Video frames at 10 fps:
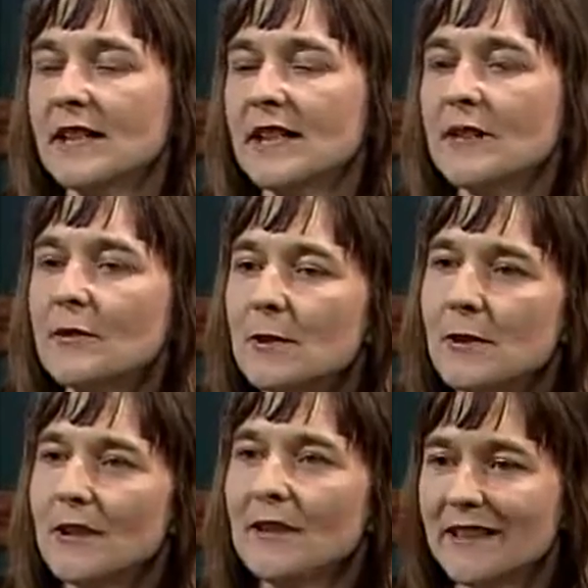If we
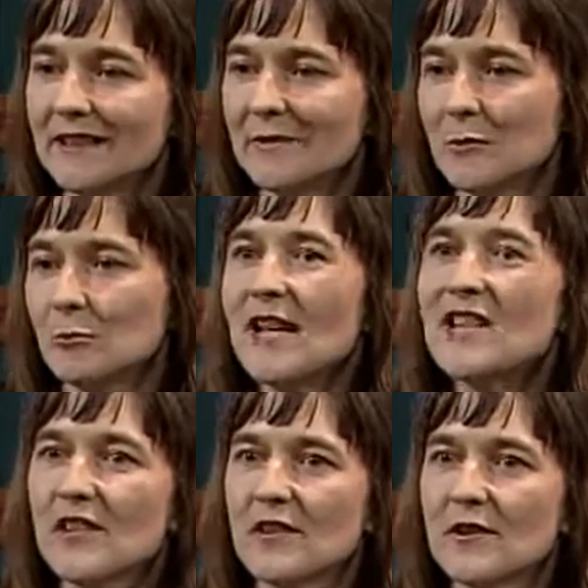really
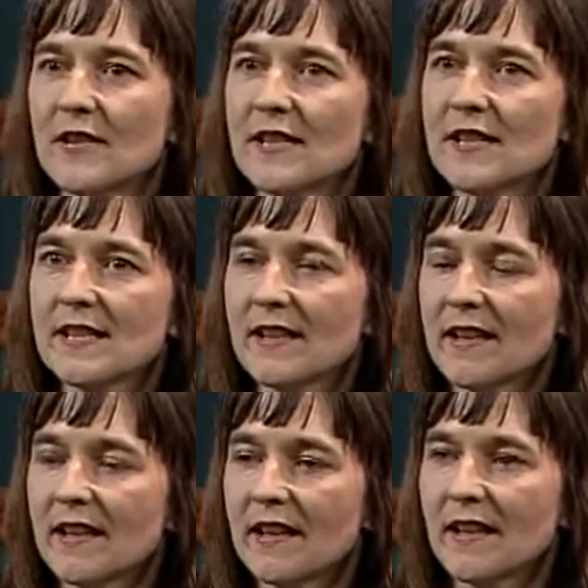register this,
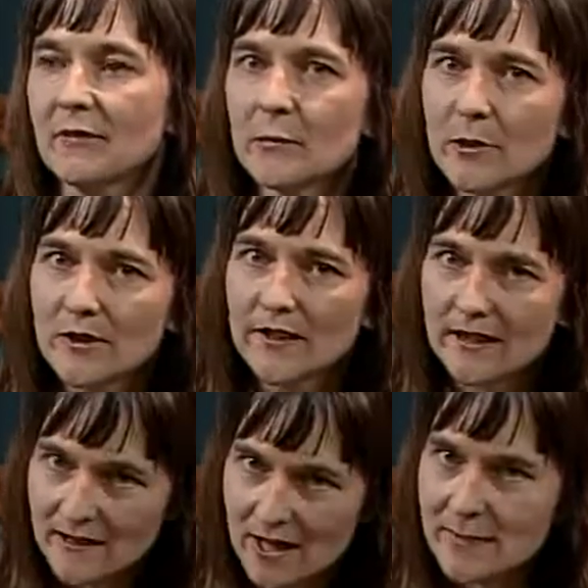if we
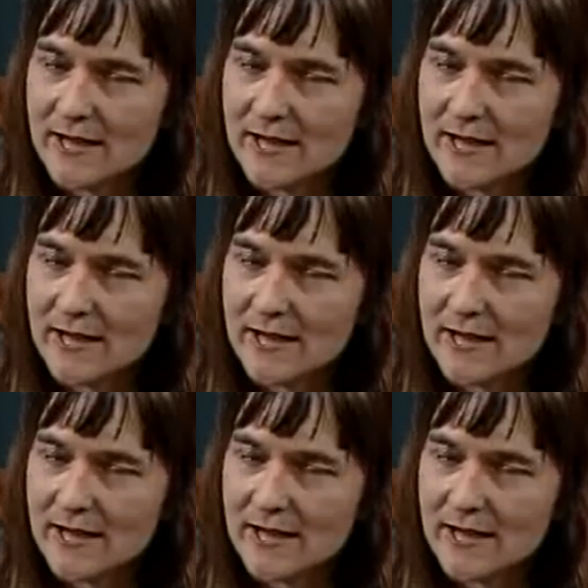really come to